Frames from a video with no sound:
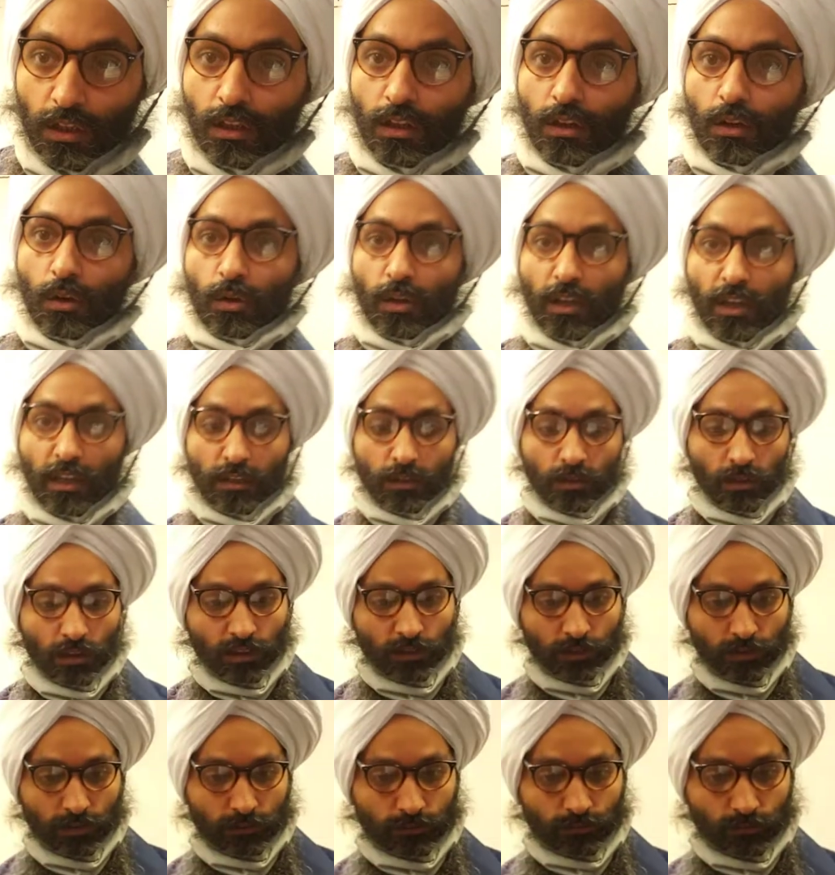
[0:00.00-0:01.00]
Okay,
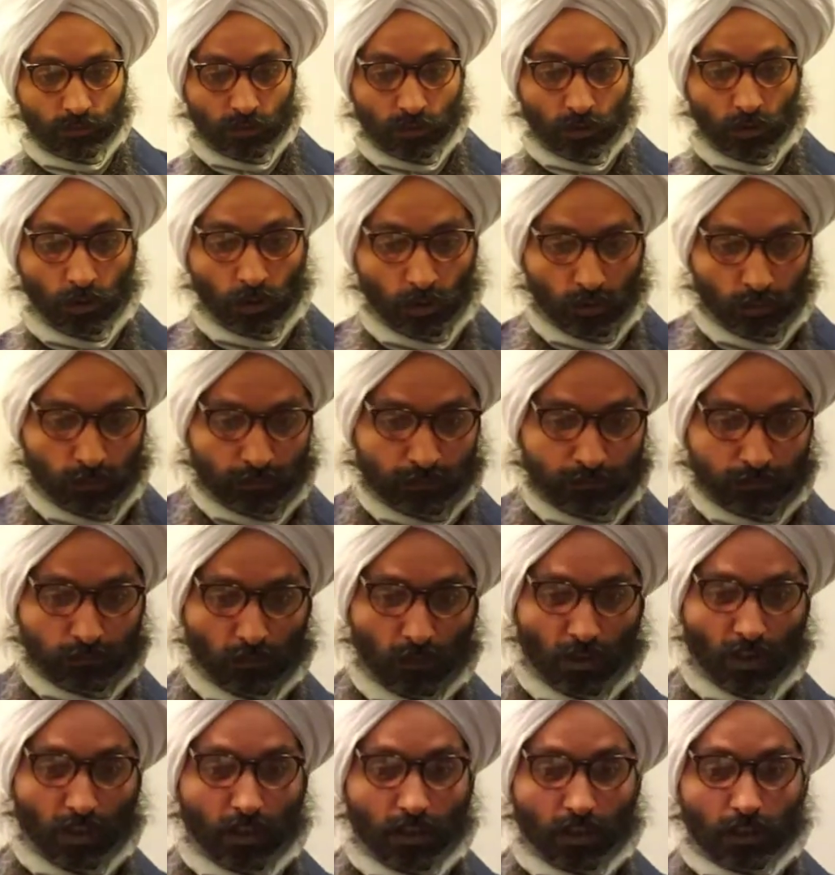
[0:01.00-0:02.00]
good. So
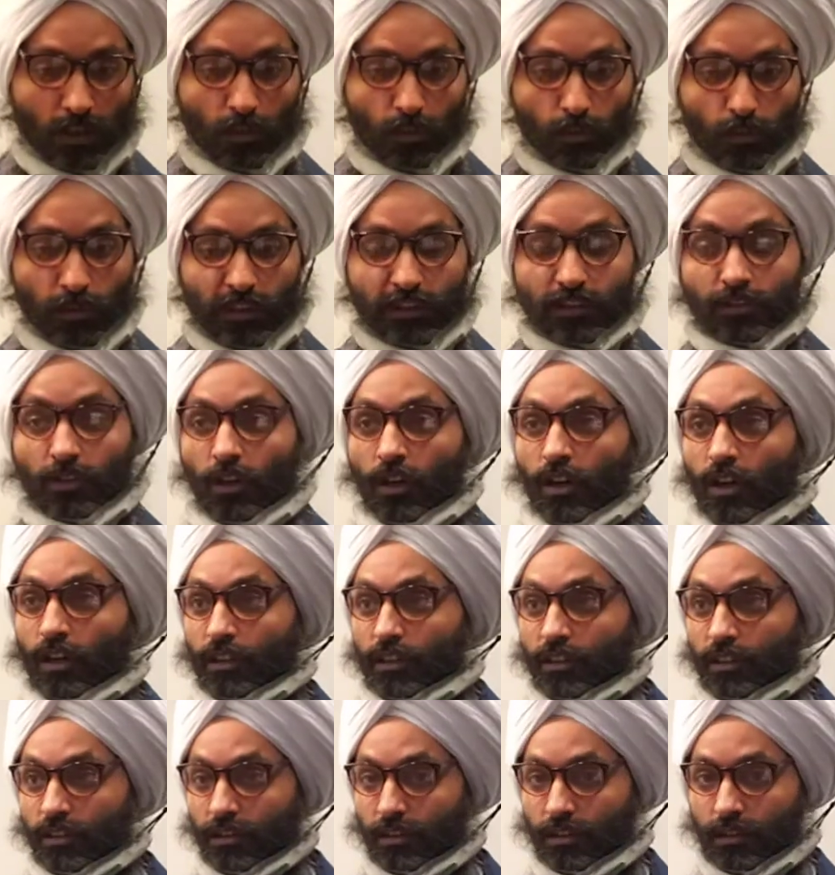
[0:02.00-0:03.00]
we
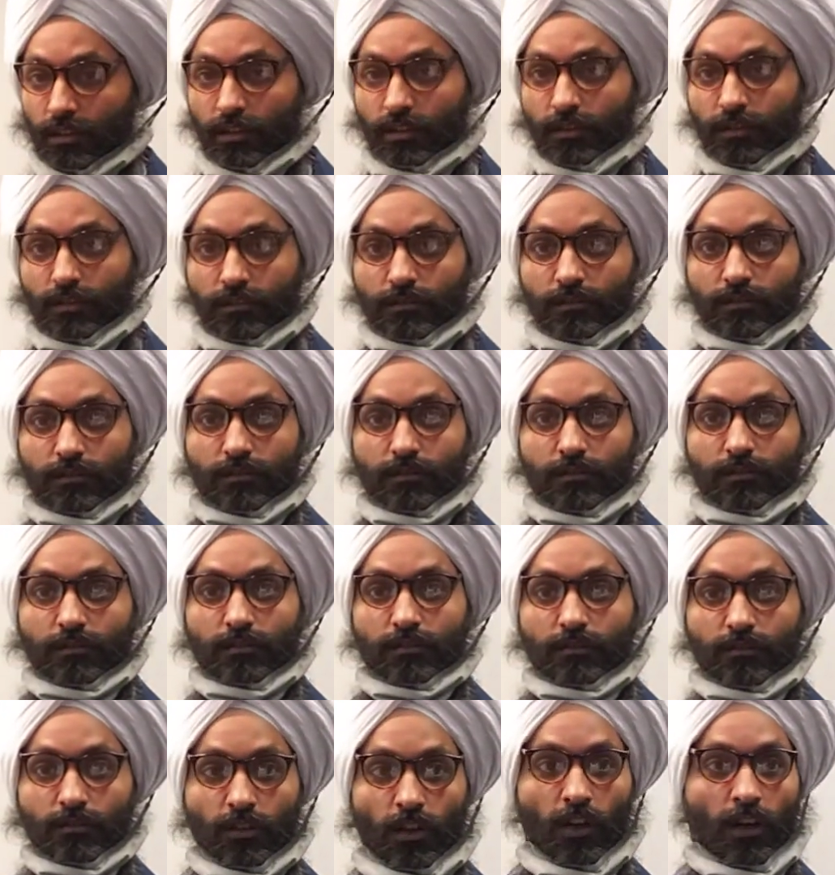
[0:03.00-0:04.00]
talk,
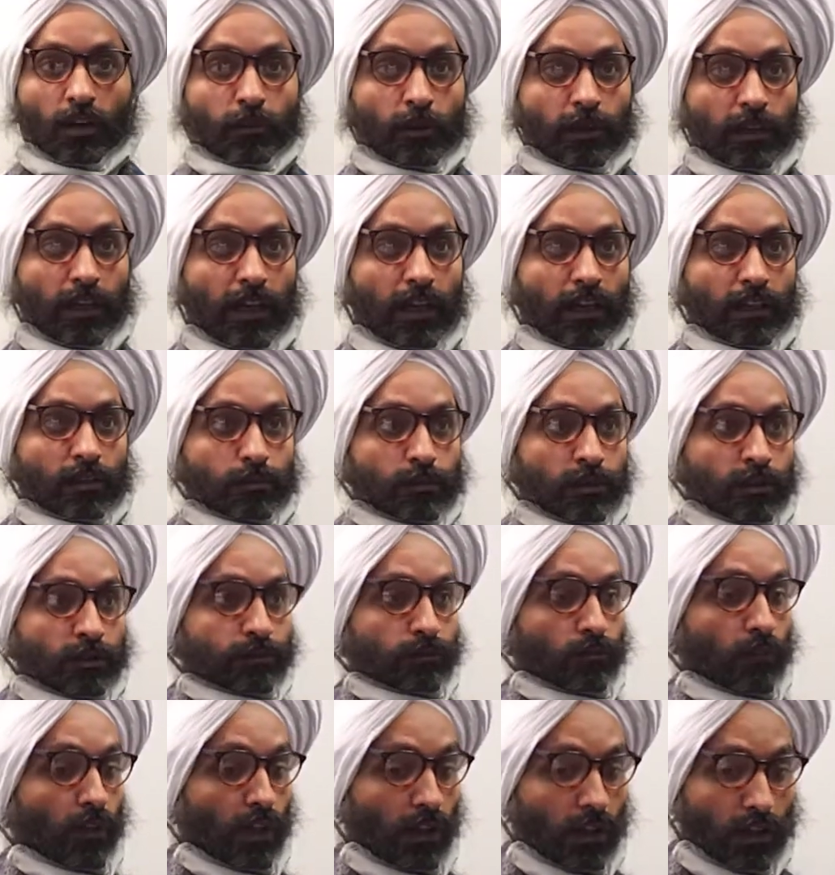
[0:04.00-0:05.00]
Norm Academy,
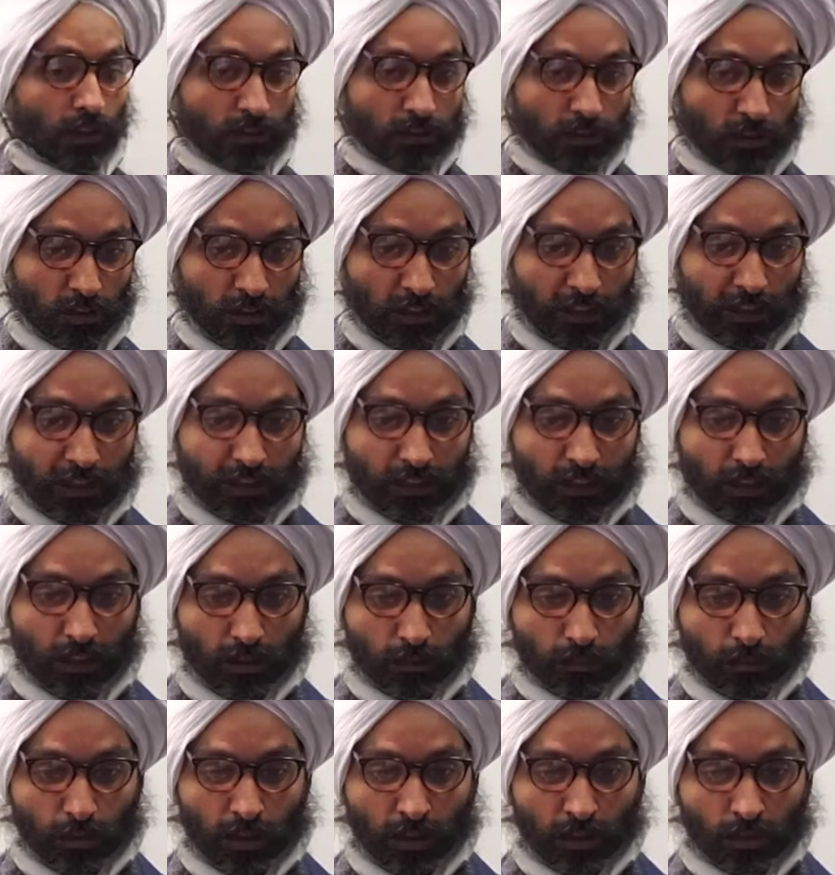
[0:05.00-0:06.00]
today
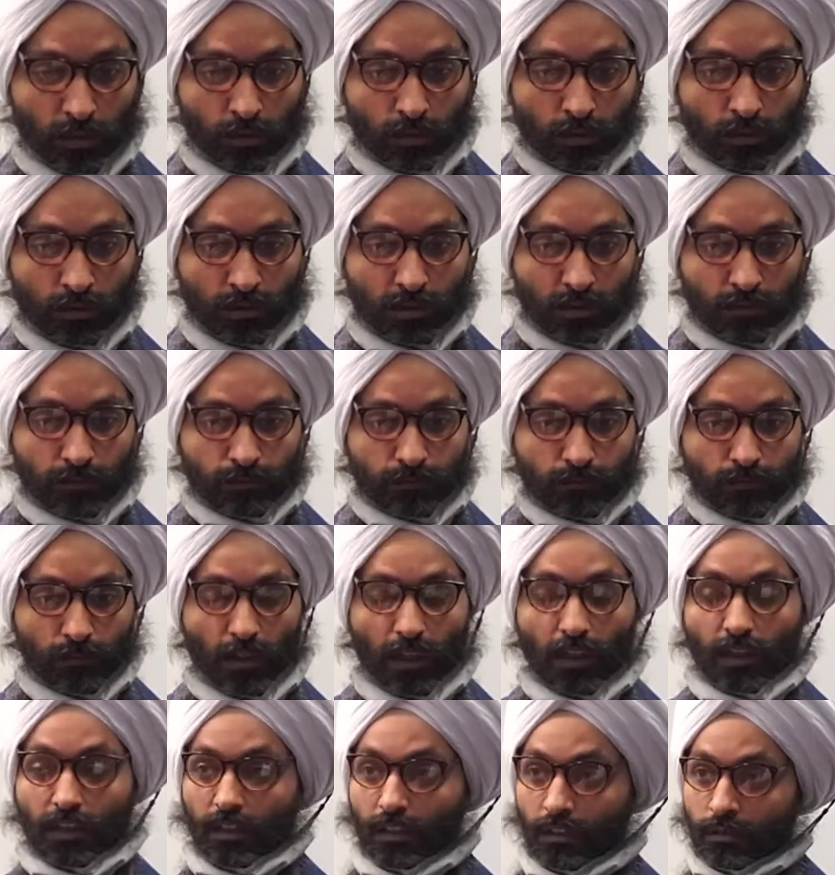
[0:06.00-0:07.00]
about
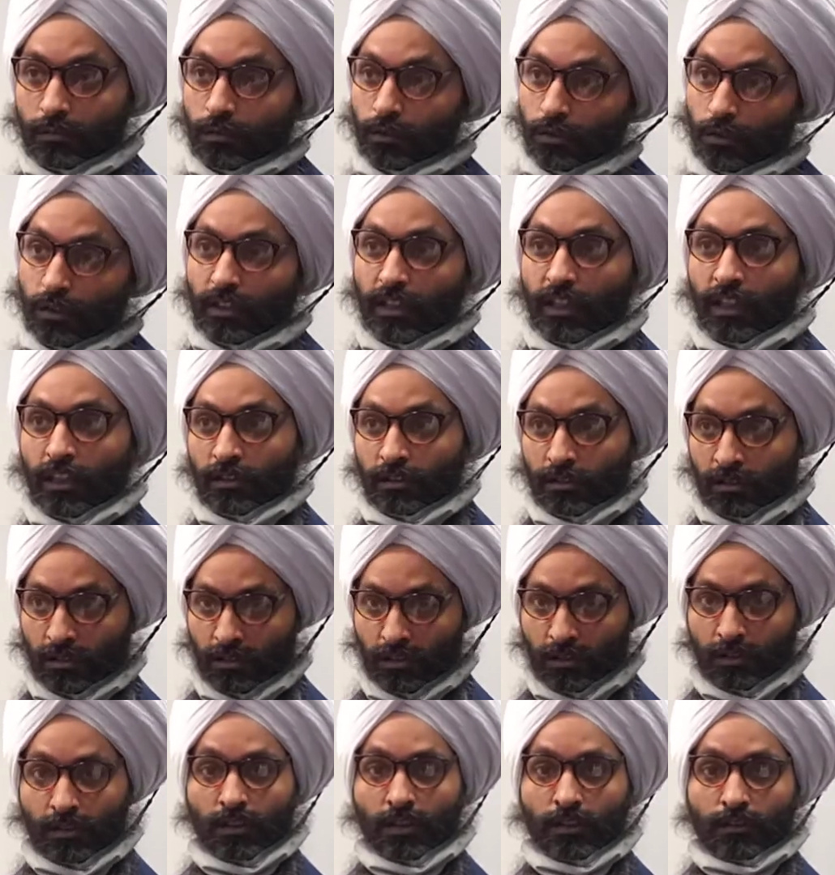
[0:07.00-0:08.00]
communication
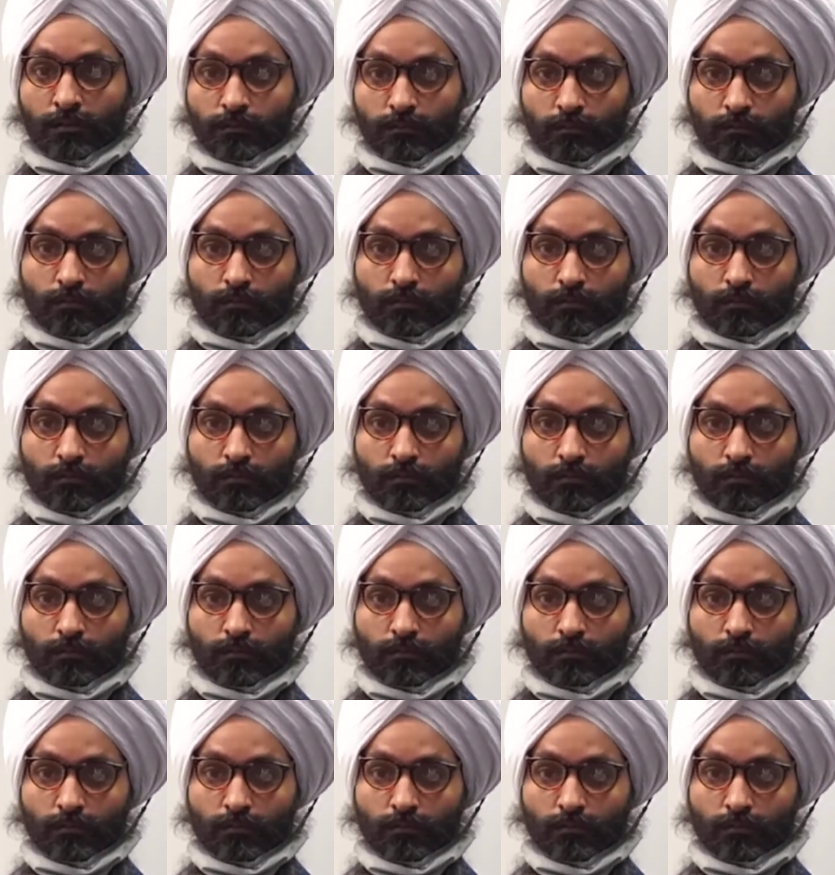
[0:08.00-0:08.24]
again.